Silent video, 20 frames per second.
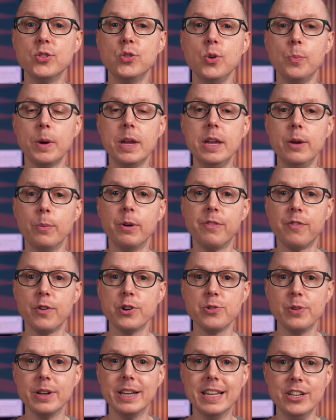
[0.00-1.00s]
the superheat
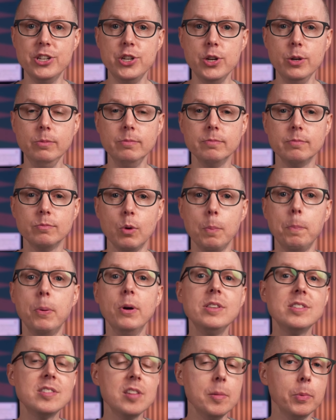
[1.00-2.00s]
refrigerant issue? Well,
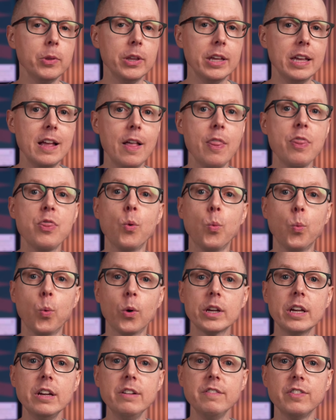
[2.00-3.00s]
put simply, the
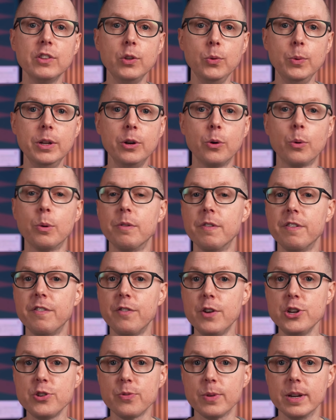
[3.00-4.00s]
working fluid or
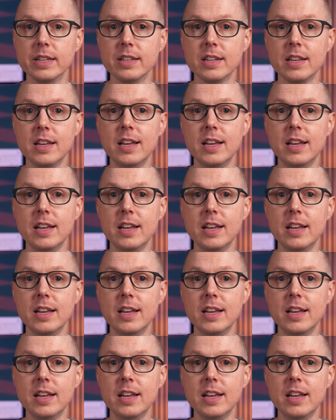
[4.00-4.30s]
refrigerant